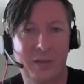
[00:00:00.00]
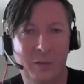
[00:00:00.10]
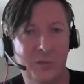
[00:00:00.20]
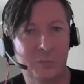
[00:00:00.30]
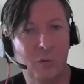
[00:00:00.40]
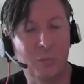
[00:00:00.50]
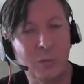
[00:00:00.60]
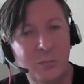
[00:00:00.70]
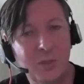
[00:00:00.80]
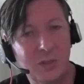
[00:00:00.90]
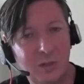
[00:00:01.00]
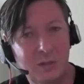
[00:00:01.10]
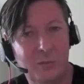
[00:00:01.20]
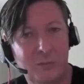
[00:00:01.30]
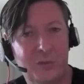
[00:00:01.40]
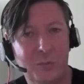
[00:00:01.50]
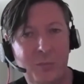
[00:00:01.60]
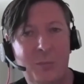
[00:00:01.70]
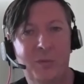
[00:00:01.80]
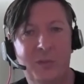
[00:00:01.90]
That was a problem. Some
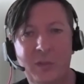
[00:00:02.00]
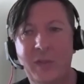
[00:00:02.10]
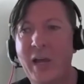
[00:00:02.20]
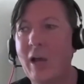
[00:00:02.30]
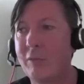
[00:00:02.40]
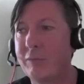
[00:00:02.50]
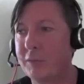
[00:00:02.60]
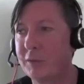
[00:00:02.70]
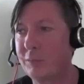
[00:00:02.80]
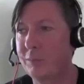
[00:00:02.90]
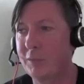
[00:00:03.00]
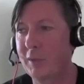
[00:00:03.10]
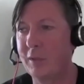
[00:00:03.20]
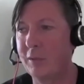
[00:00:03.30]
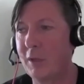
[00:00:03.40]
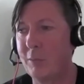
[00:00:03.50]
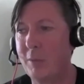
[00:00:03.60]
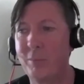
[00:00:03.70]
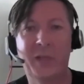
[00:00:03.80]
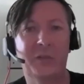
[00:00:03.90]
people didn't have a
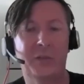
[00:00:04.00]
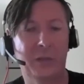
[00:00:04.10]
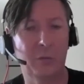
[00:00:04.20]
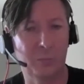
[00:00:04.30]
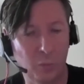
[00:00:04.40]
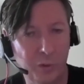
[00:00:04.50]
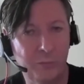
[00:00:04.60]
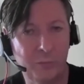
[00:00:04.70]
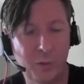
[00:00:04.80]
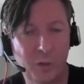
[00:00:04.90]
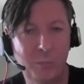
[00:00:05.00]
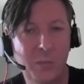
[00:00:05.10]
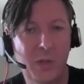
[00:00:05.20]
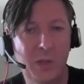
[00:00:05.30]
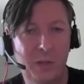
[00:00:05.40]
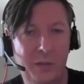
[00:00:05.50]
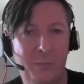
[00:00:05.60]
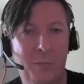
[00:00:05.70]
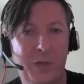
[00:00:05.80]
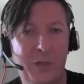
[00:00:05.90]
place they could work from home. They
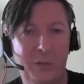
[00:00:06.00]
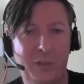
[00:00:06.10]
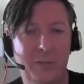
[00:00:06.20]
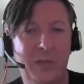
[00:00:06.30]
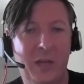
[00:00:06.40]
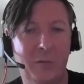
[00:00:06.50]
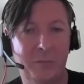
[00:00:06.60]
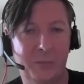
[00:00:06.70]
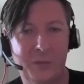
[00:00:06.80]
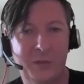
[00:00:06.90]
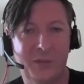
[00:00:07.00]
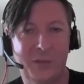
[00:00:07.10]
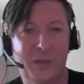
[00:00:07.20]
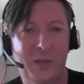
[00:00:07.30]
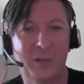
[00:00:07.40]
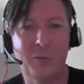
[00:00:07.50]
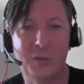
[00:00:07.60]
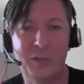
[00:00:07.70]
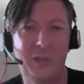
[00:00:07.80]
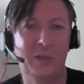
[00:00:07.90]
might not even have
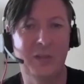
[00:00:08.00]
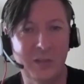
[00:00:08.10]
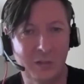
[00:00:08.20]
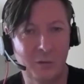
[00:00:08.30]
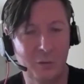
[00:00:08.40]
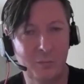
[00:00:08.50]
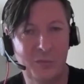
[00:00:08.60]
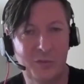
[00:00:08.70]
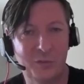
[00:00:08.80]
adequate heating at home.